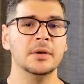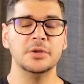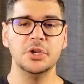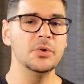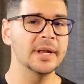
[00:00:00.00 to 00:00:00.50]

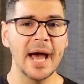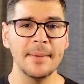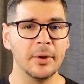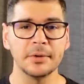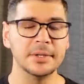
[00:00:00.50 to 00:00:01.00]
You and I
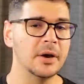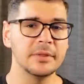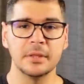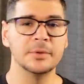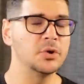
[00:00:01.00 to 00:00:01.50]
both know
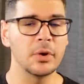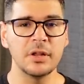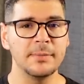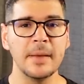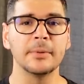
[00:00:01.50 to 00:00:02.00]
that the majority
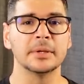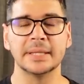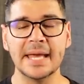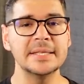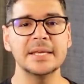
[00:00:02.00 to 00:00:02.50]
of people are
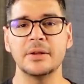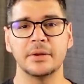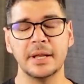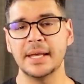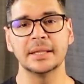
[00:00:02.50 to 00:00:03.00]
lazy and are
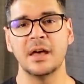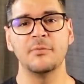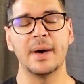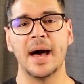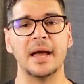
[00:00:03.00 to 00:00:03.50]
gonna to get
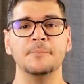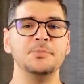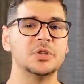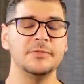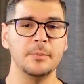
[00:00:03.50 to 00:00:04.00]
left behind.
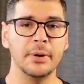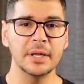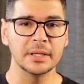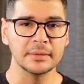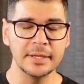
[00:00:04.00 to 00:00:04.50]
So if you put
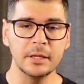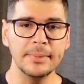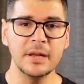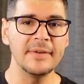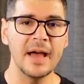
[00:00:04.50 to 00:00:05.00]
a little
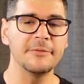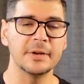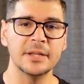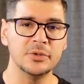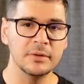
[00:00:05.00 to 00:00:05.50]
bit of
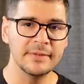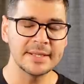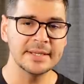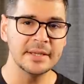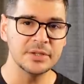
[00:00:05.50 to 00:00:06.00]
effort into
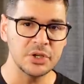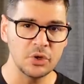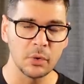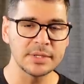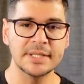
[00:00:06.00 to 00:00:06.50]
investing into
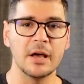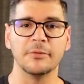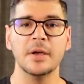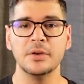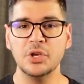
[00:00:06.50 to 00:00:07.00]
yourself,
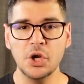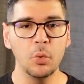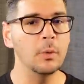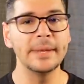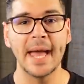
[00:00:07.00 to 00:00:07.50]
you
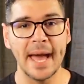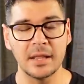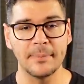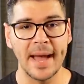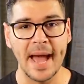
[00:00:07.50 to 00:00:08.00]
will be ahead
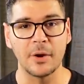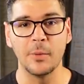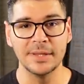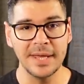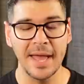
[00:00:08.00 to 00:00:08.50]
of the pack
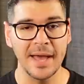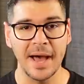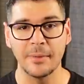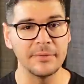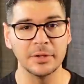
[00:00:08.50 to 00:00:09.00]
when the
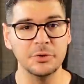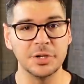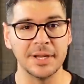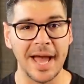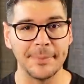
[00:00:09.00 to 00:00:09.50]
AI
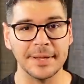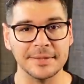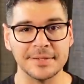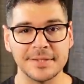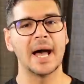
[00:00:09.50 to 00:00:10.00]
revolution
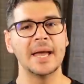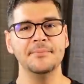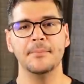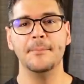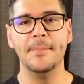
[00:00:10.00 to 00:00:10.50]
happens.
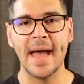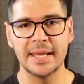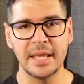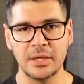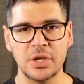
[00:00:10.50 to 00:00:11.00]
I'm
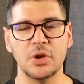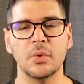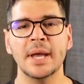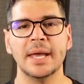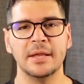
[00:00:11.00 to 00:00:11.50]
begging
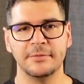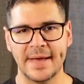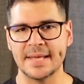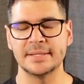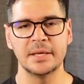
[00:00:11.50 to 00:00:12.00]
you,
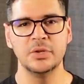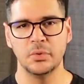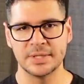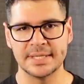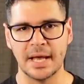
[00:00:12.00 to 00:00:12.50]
invest in
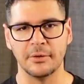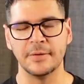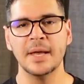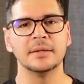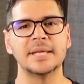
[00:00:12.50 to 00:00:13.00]
yourself.
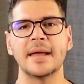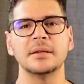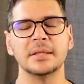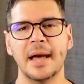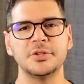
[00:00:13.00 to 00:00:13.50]

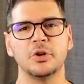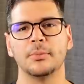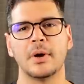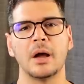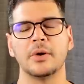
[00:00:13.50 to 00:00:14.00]
Technological
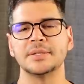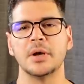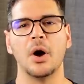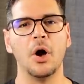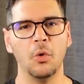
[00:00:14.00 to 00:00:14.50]
progress
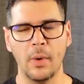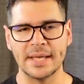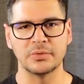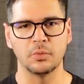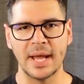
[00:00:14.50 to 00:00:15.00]

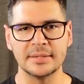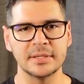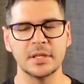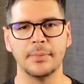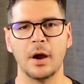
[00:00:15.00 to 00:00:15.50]
always
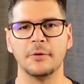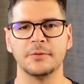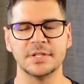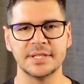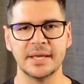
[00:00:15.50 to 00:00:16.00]
raises the bar
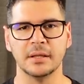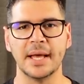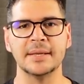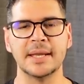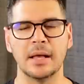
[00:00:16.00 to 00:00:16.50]
for skill
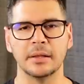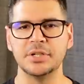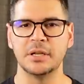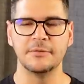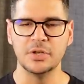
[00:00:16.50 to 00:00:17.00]
and knowledge.
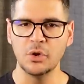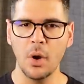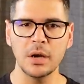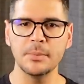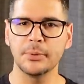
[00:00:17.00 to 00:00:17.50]
And if you
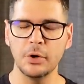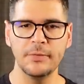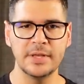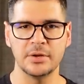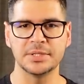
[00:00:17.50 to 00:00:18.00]
aren't
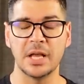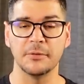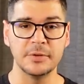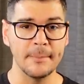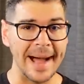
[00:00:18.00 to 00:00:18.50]
improving
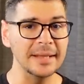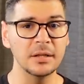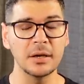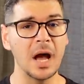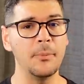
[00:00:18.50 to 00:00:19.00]
yourself, you might
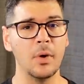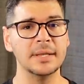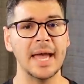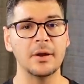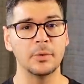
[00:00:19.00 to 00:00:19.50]
look up one
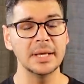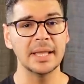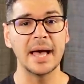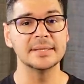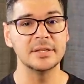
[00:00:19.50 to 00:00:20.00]
day to
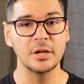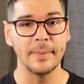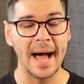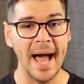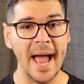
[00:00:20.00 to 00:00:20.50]
realize that you're
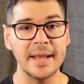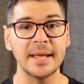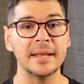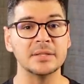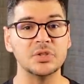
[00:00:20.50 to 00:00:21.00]
behind
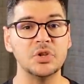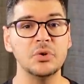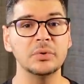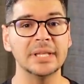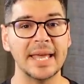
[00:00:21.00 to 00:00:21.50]
and it's
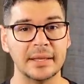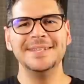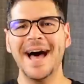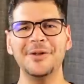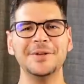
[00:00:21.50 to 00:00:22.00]
too late.
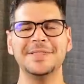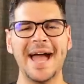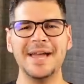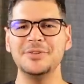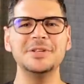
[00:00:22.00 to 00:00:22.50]
Not only
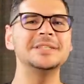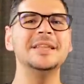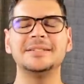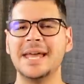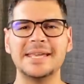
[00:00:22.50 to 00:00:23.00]
that, you just need
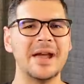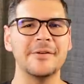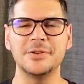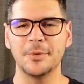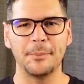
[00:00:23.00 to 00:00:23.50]
to take care
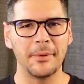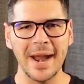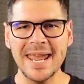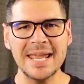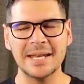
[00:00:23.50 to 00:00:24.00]
of your
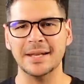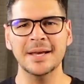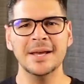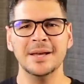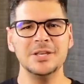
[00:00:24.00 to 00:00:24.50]
brain.
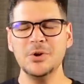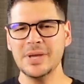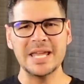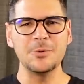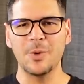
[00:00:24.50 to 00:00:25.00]
You
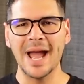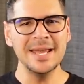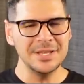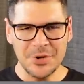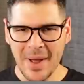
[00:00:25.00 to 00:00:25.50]
eat
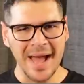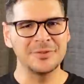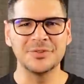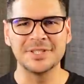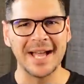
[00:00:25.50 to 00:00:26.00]
right, you
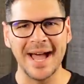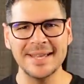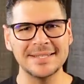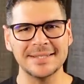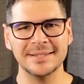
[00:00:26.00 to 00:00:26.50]

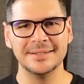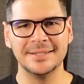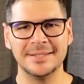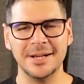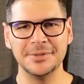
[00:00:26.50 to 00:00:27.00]
exercise,
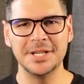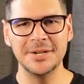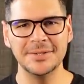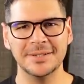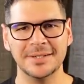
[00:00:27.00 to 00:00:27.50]
don't
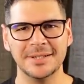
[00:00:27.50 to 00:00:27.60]
you?